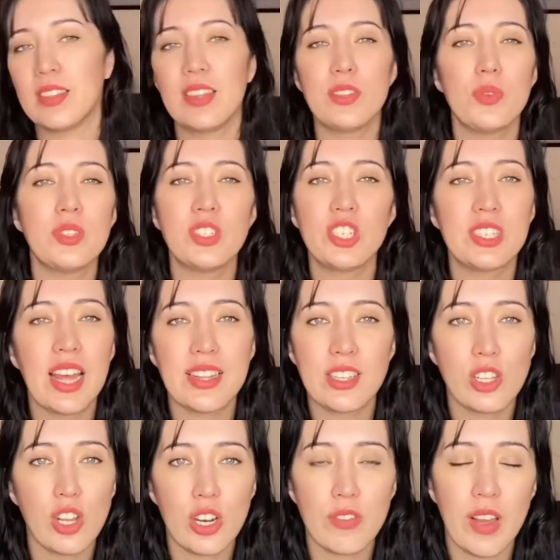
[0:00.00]
This one just has a
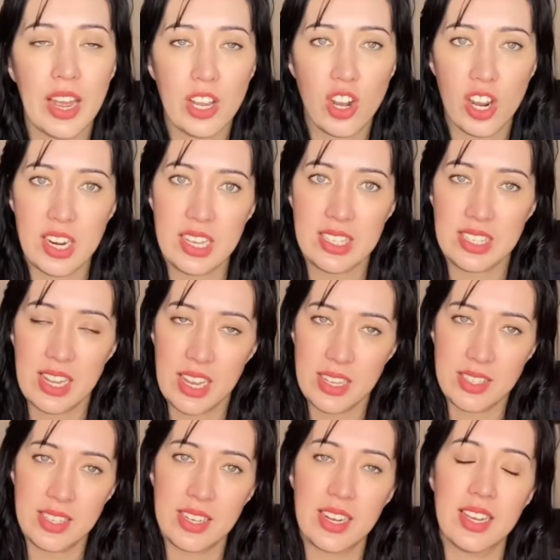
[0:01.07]
lot of iconic
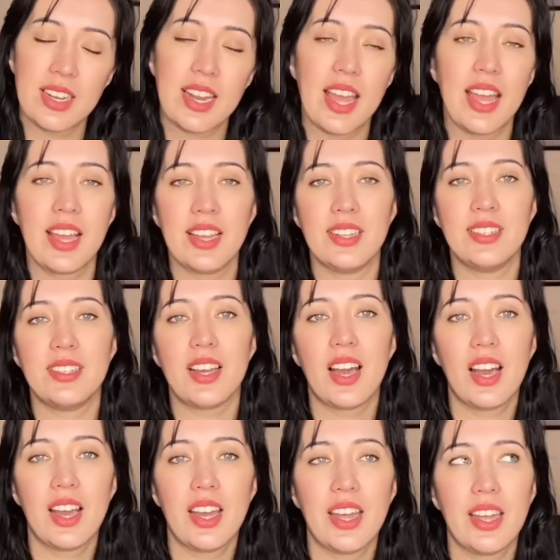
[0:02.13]
scenes in it, and
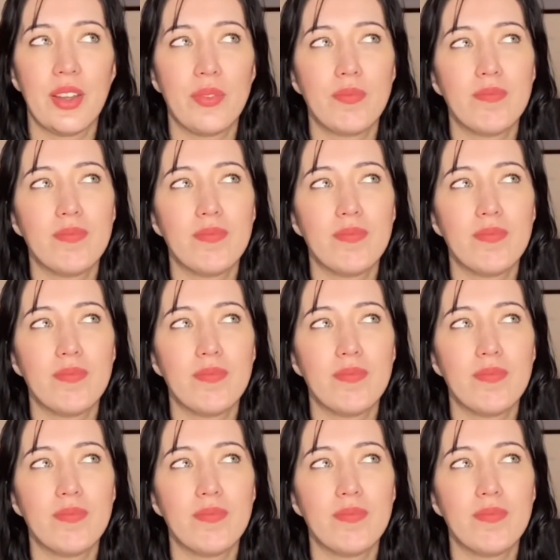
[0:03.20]
I